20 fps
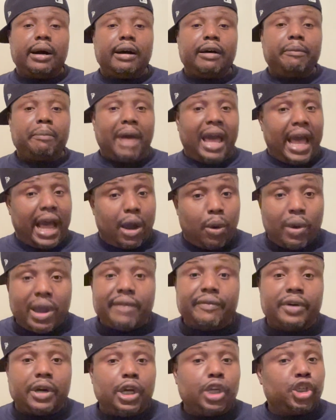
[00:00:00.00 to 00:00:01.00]

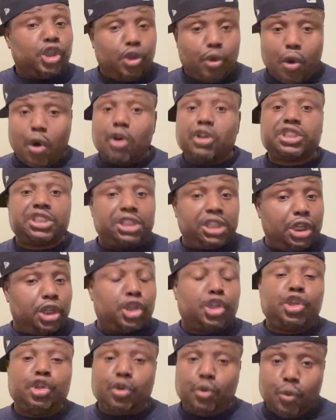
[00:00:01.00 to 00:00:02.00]
However, you're going to see a
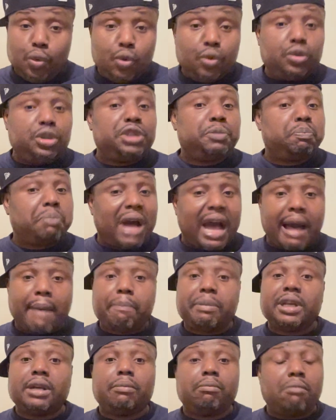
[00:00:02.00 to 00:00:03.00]
huge
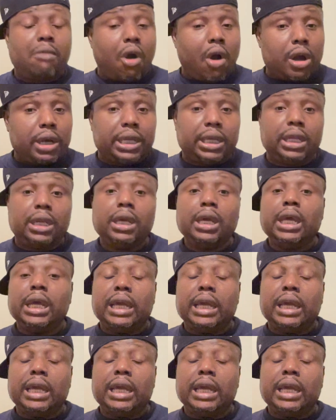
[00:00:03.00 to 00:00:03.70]
pop in the market